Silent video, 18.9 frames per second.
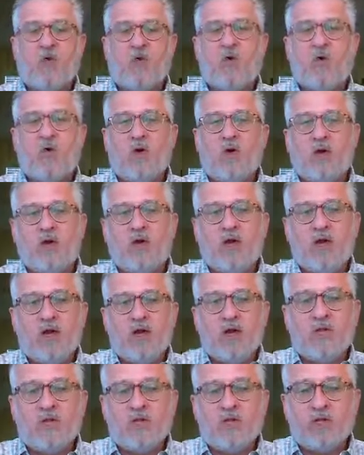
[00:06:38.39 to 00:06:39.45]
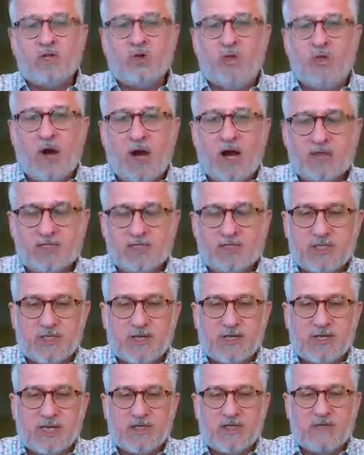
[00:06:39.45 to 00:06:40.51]
or when you watch
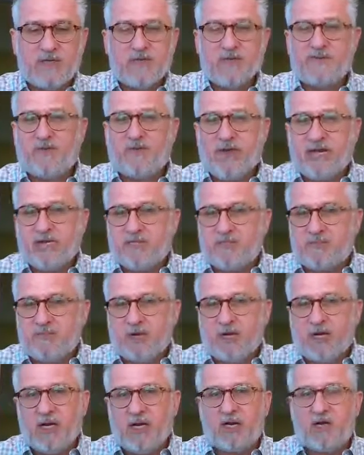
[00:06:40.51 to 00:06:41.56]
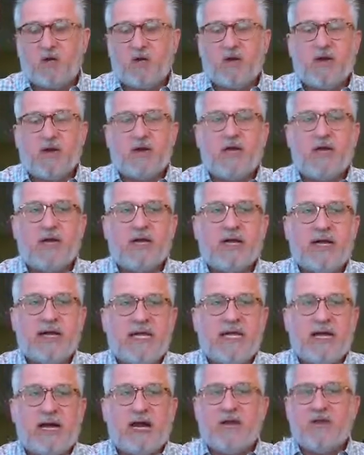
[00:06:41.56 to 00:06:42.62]
Facebook or
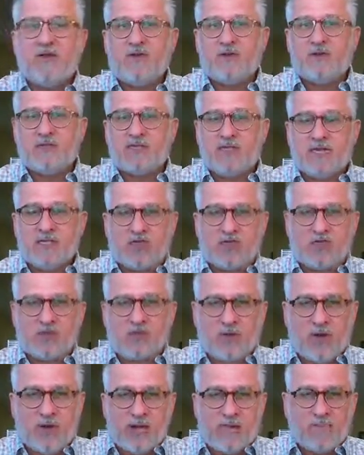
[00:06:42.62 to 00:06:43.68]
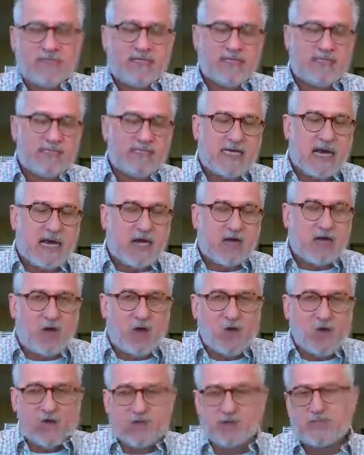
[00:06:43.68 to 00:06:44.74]
any others, Instagram, TikTok,
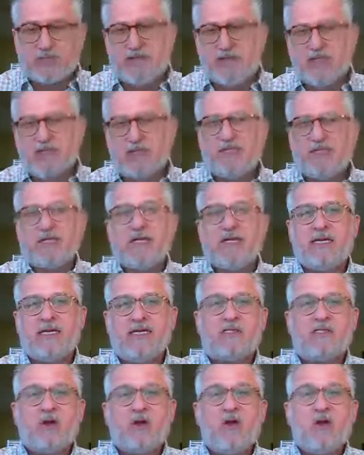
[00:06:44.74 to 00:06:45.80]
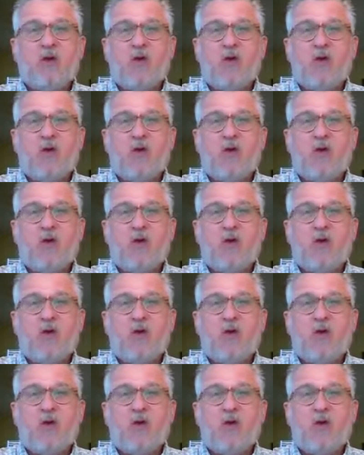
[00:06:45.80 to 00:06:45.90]
all those kinds of things,